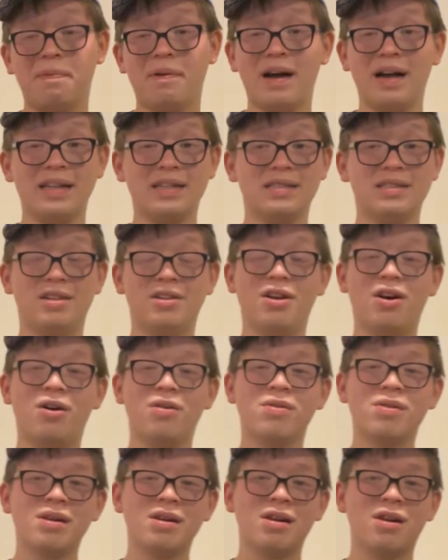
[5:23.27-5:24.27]
But, you
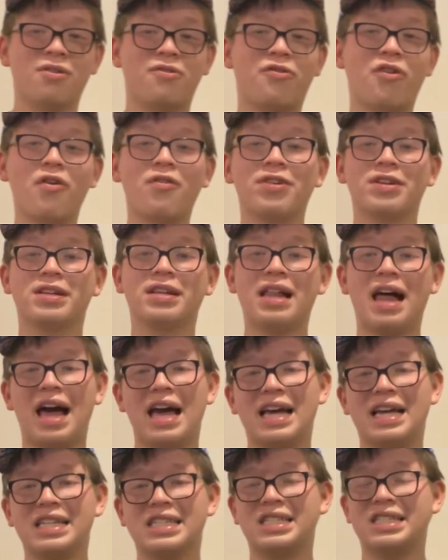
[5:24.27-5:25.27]
know, 4th of
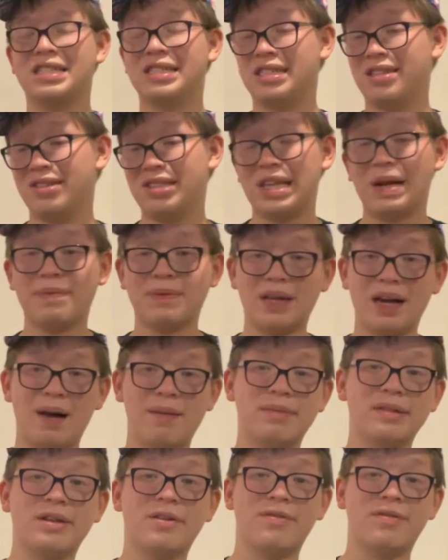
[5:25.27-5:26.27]
July is
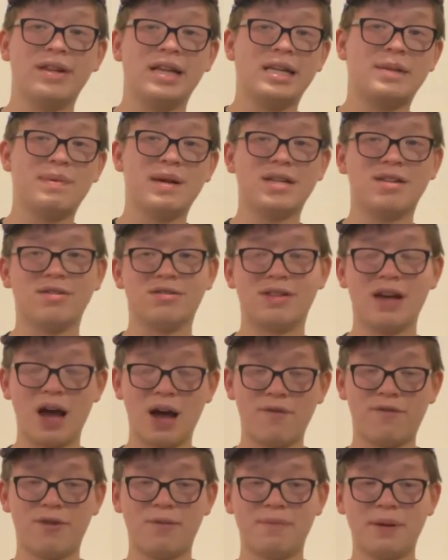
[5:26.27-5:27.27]
sometimes a really special
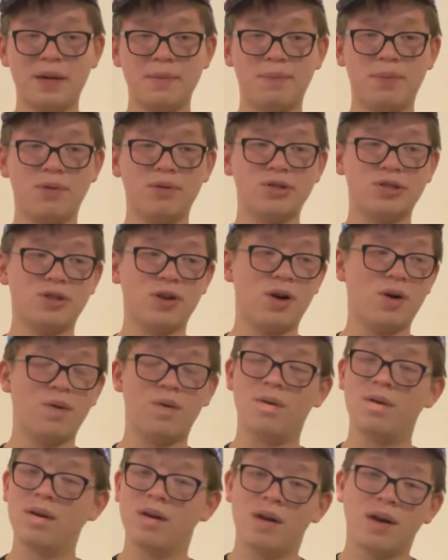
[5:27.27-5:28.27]
time for people,
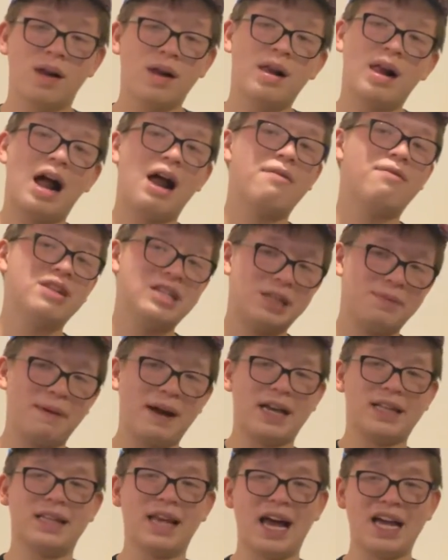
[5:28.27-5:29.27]
so I respect